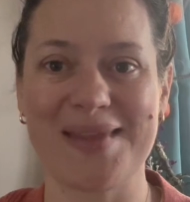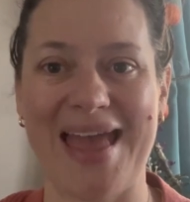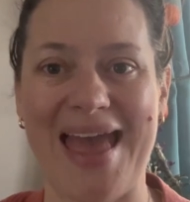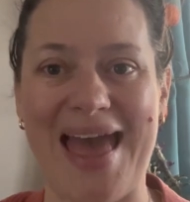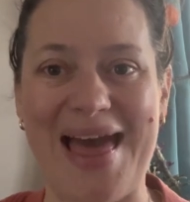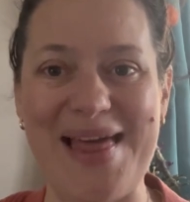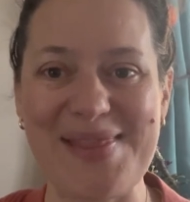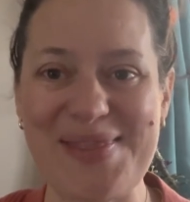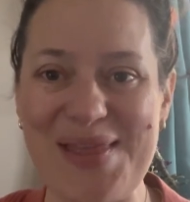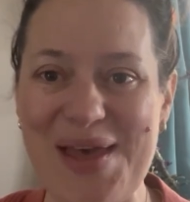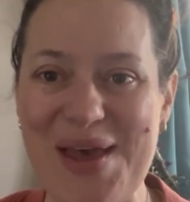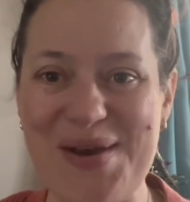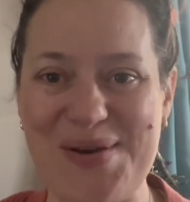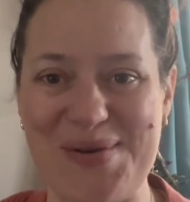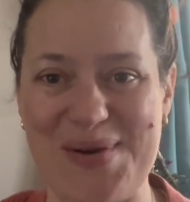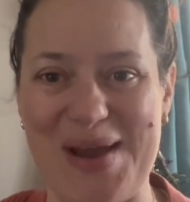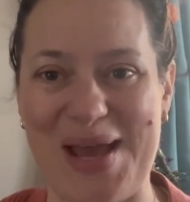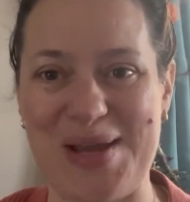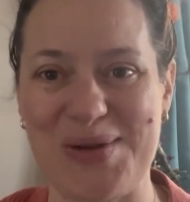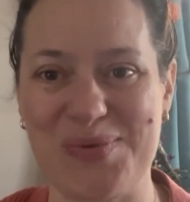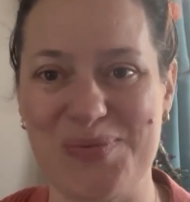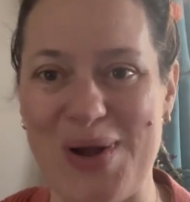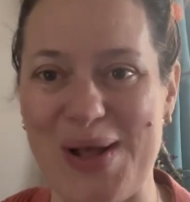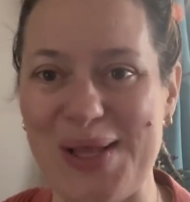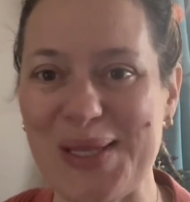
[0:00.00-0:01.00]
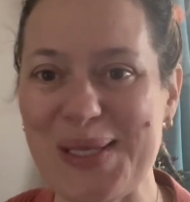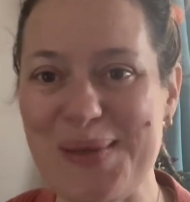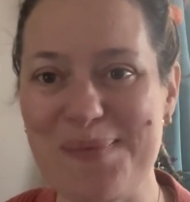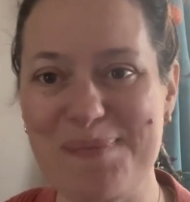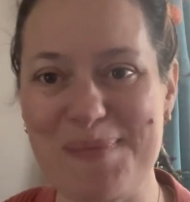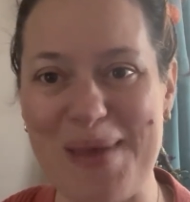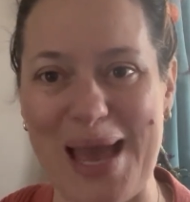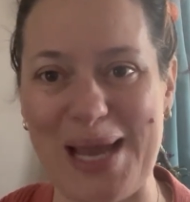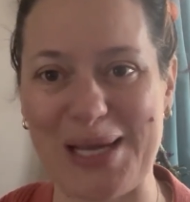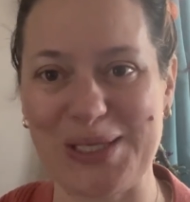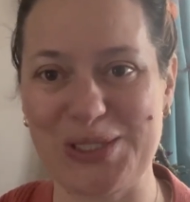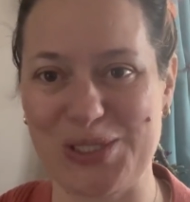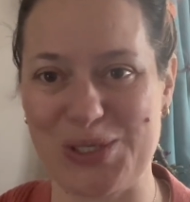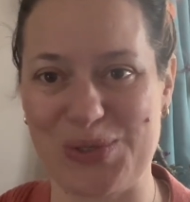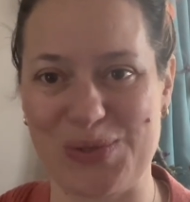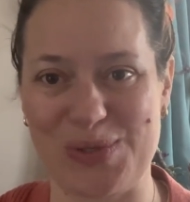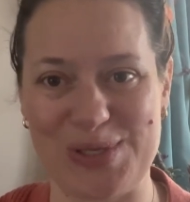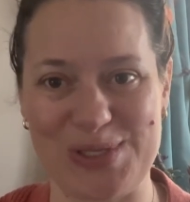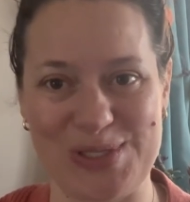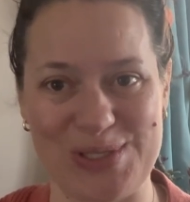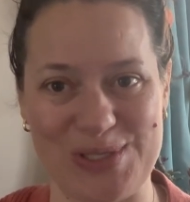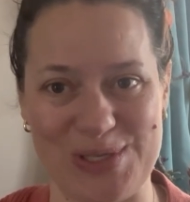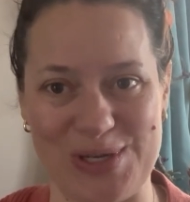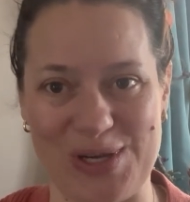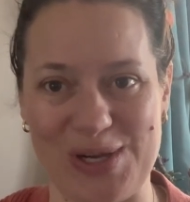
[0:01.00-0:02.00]
Hello, and welcome back to
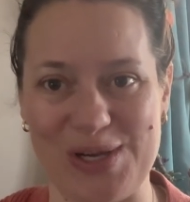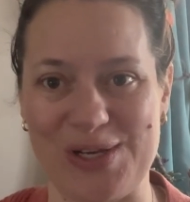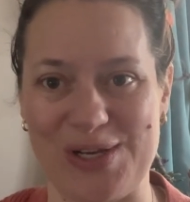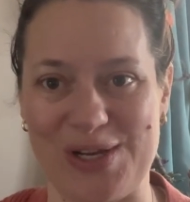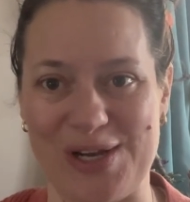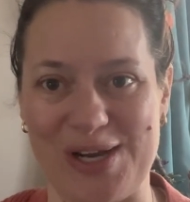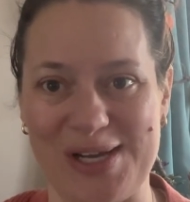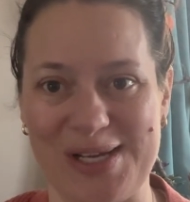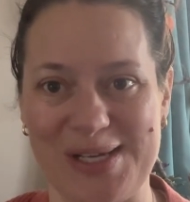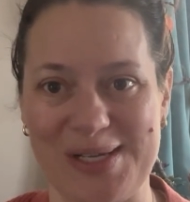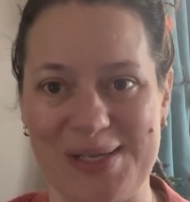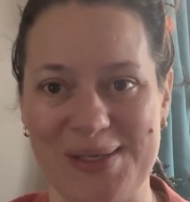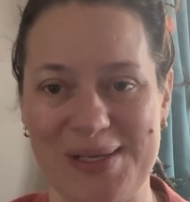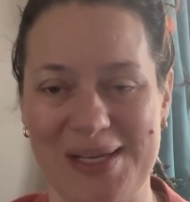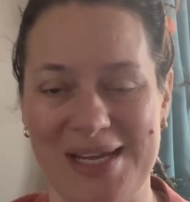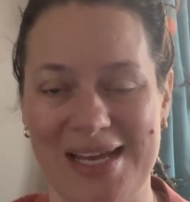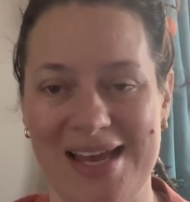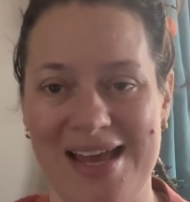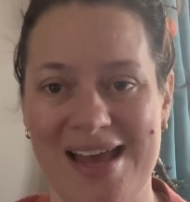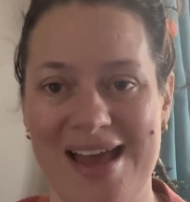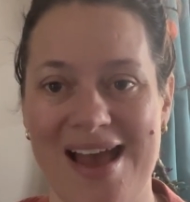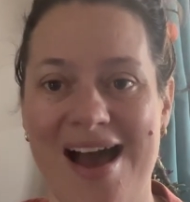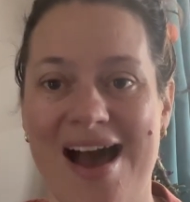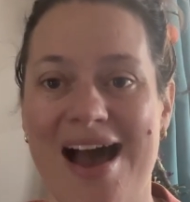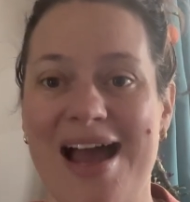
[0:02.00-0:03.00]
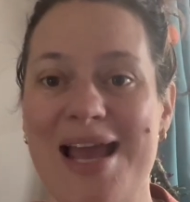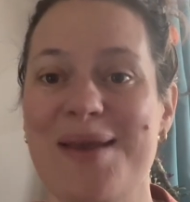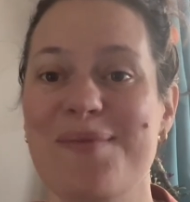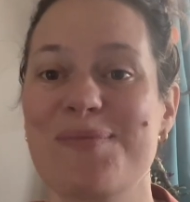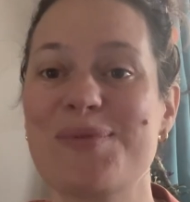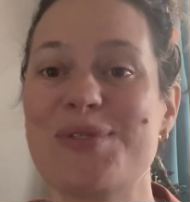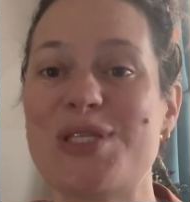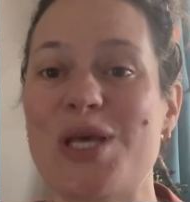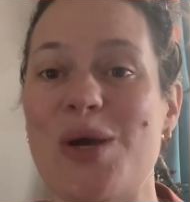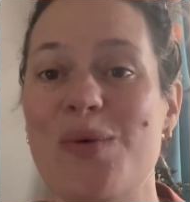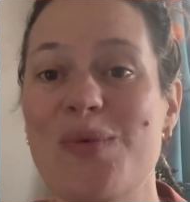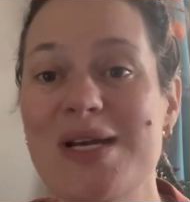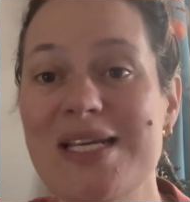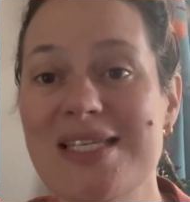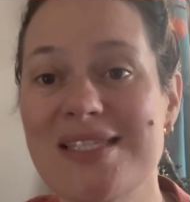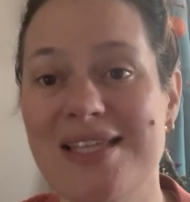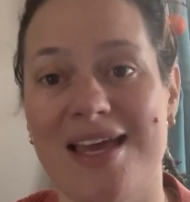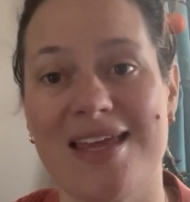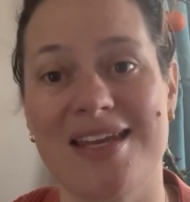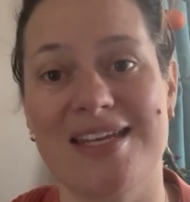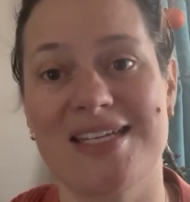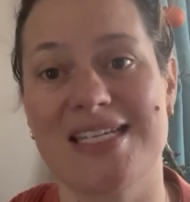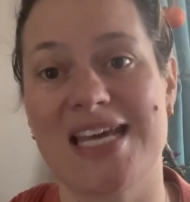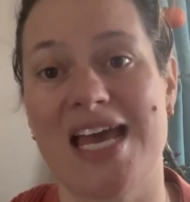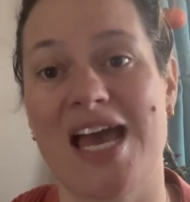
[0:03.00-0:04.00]
the Snook Nook. I am so
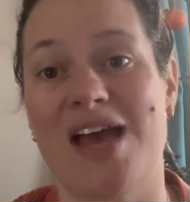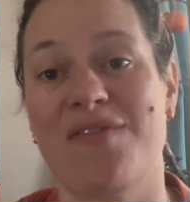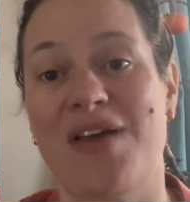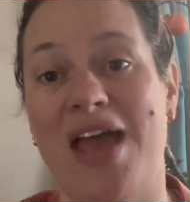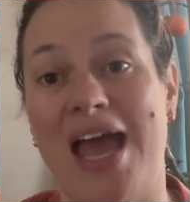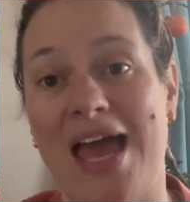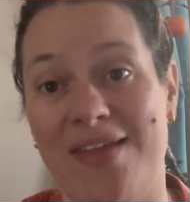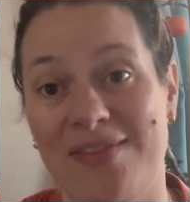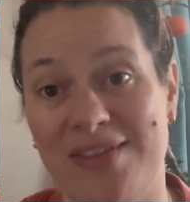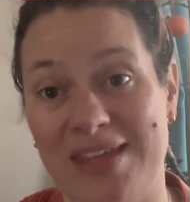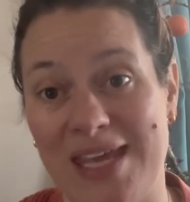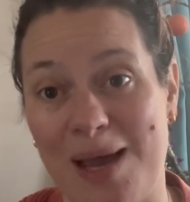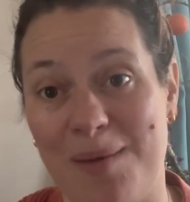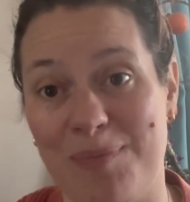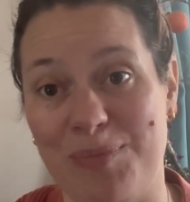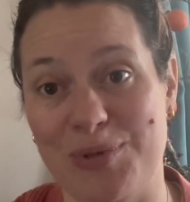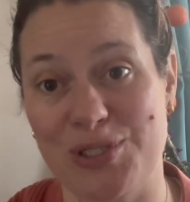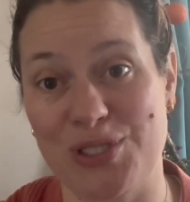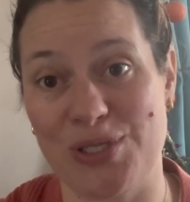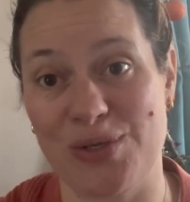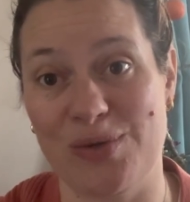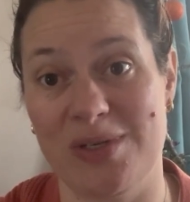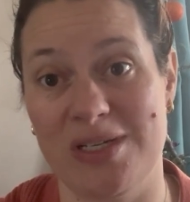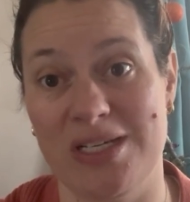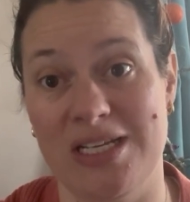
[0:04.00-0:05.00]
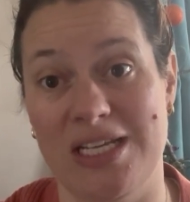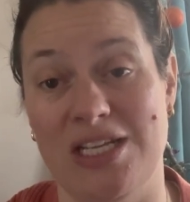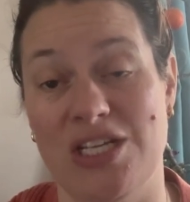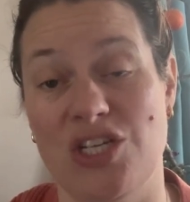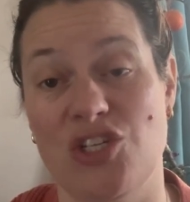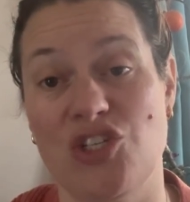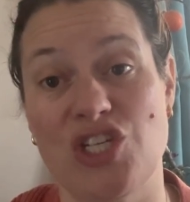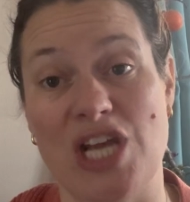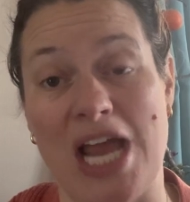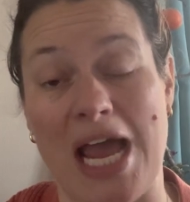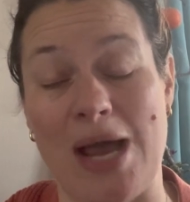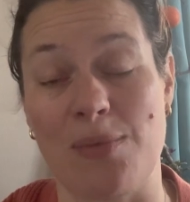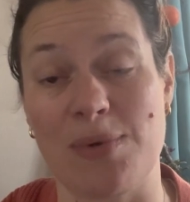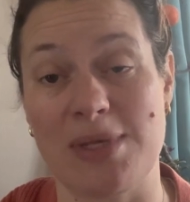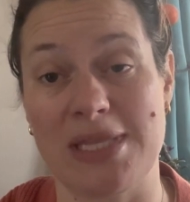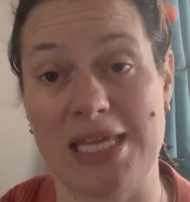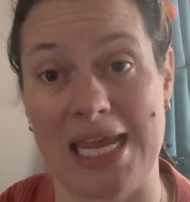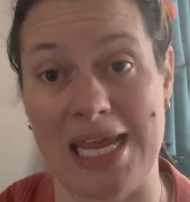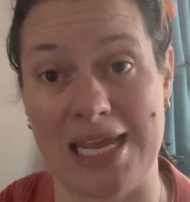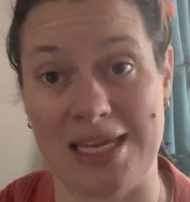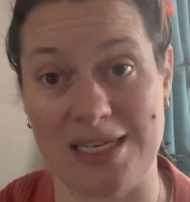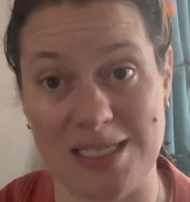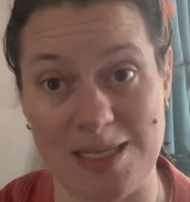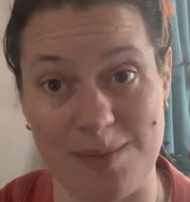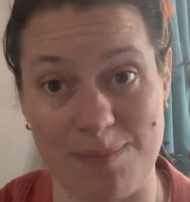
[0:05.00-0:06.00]
excited to have had the opportunity to chat with
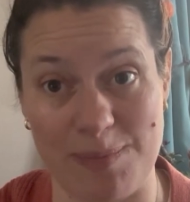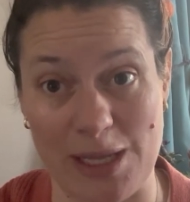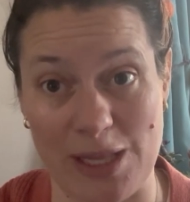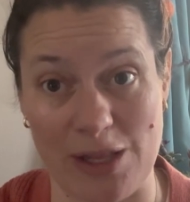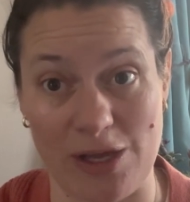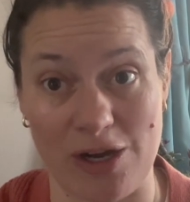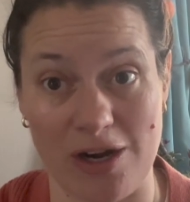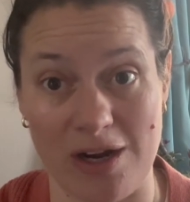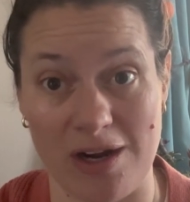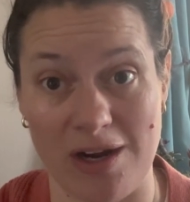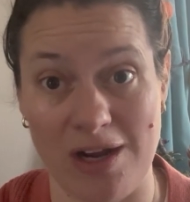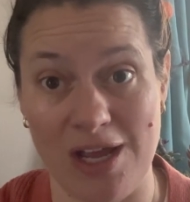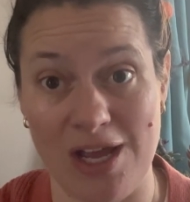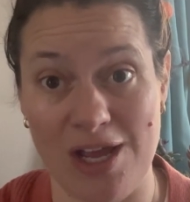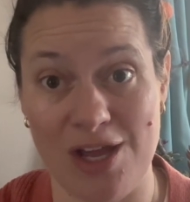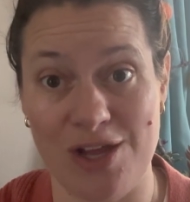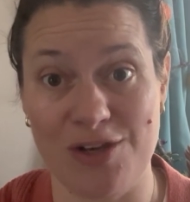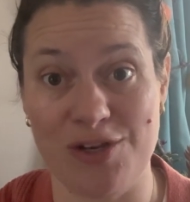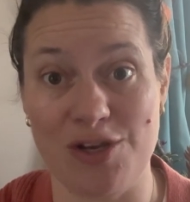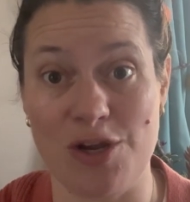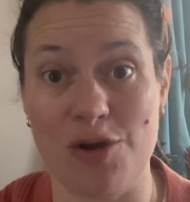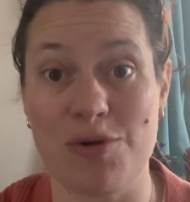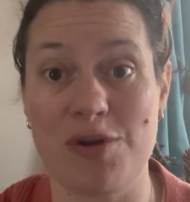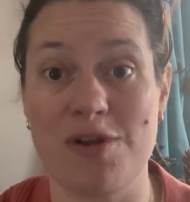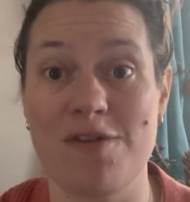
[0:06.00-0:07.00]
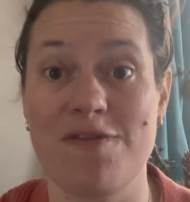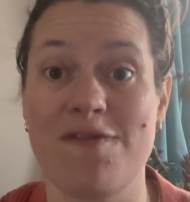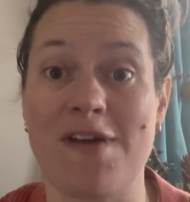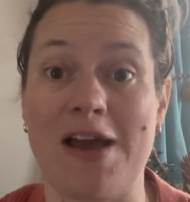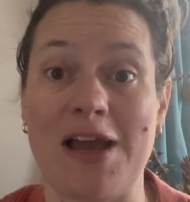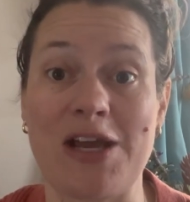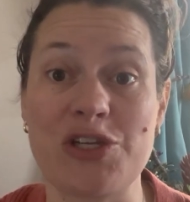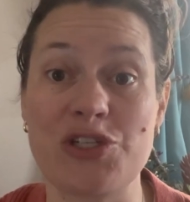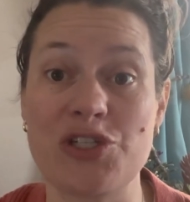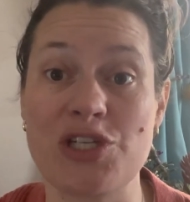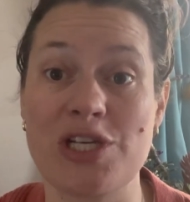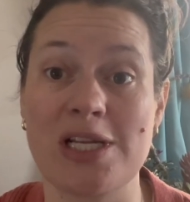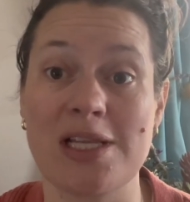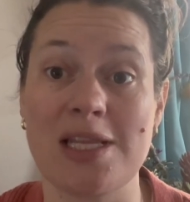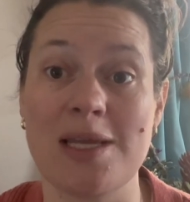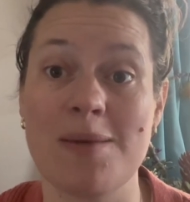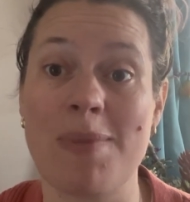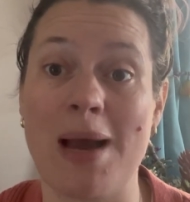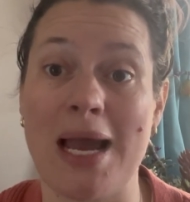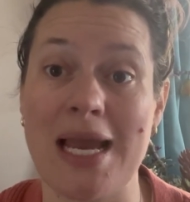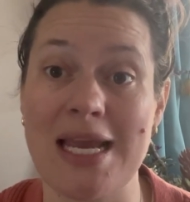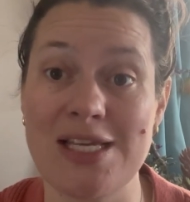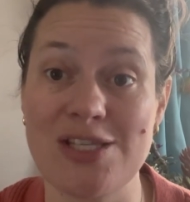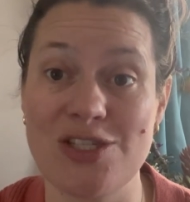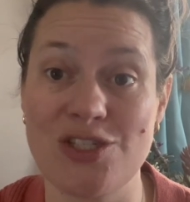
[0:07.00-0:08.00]
Andy Miller, known affectionately
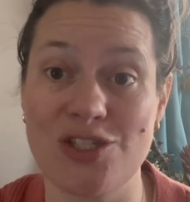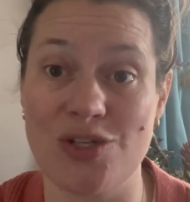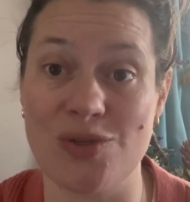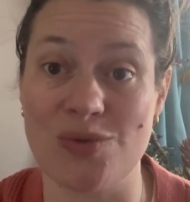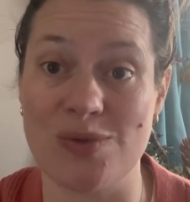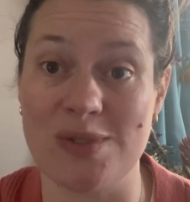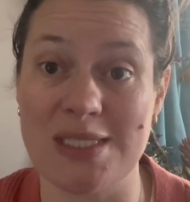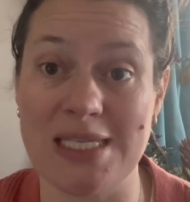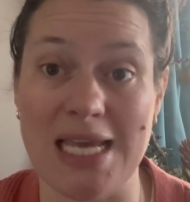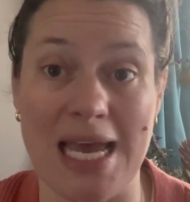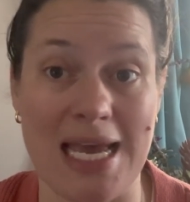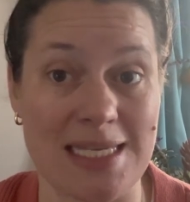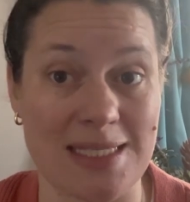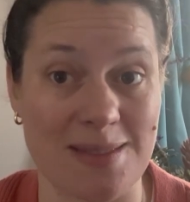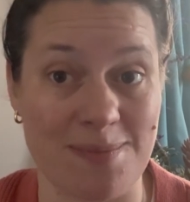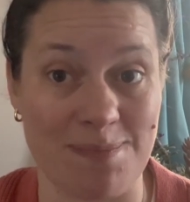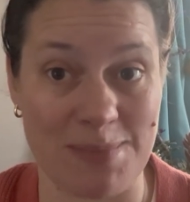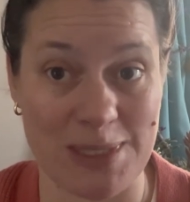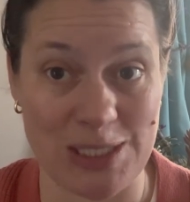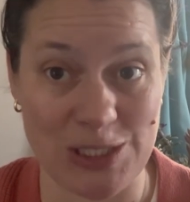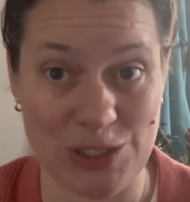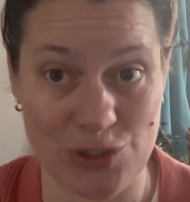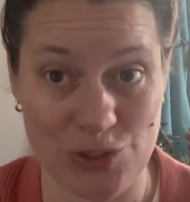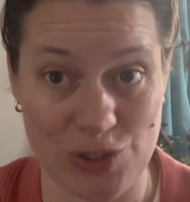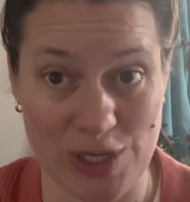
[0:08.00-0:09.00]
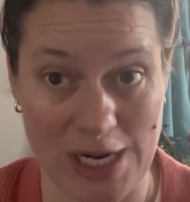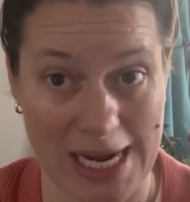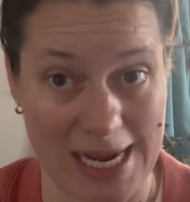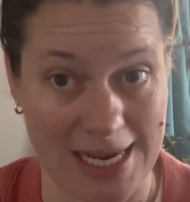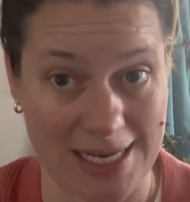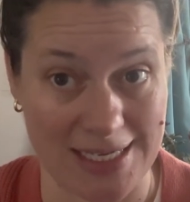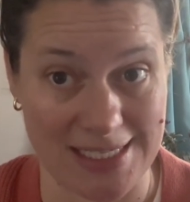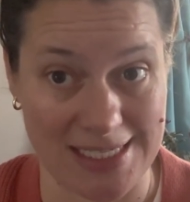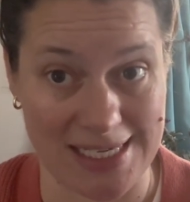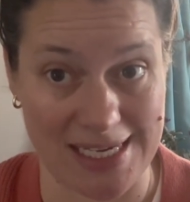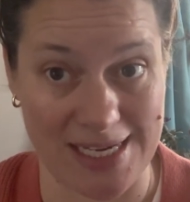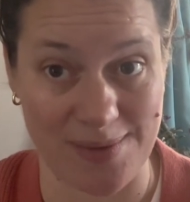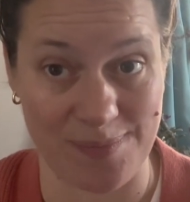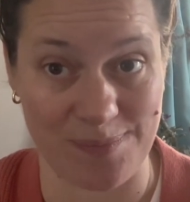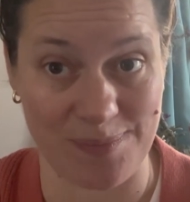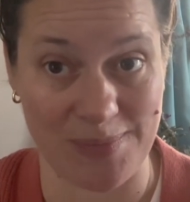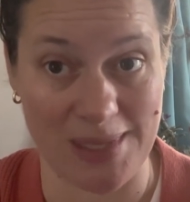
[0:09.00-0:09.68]
by his students as Mr. Andy.